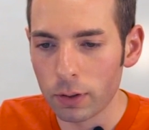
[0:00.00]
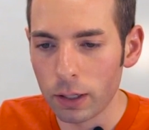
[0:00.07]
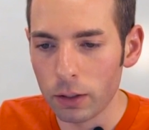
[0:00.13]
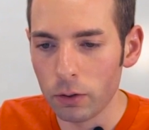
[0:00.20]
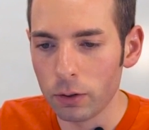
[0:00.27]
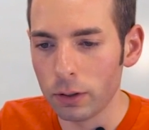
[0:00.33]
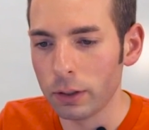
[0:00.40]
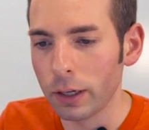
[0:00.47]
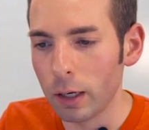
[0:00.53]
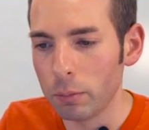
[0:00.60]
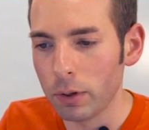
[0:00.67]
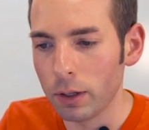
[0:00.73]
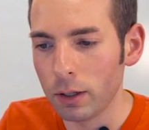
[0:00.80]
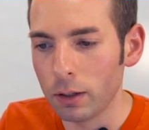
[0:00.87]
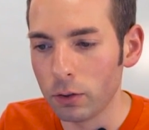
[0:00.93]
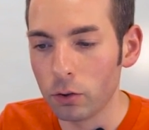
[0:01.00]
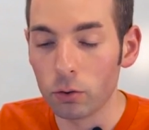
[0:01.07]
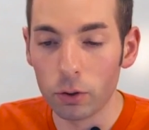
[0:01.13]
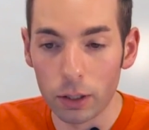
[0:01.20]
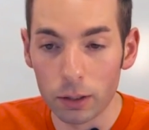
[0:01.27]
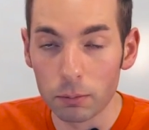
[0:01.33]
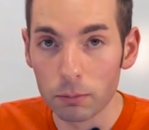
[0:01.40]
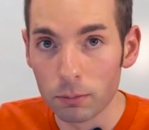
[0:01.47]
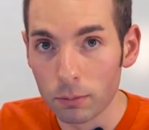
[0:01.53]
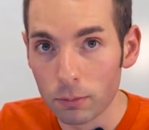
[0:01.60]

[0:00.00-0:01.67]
that you can type in a string.